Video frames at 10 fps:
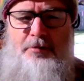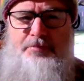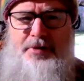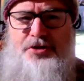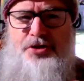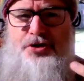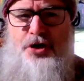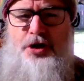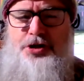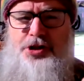I've been
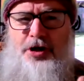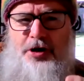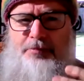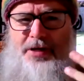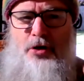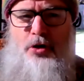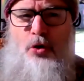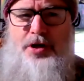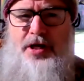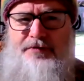searching. I've been
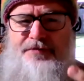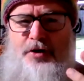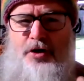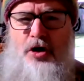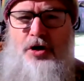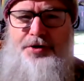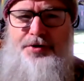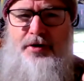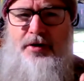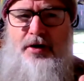looking for God.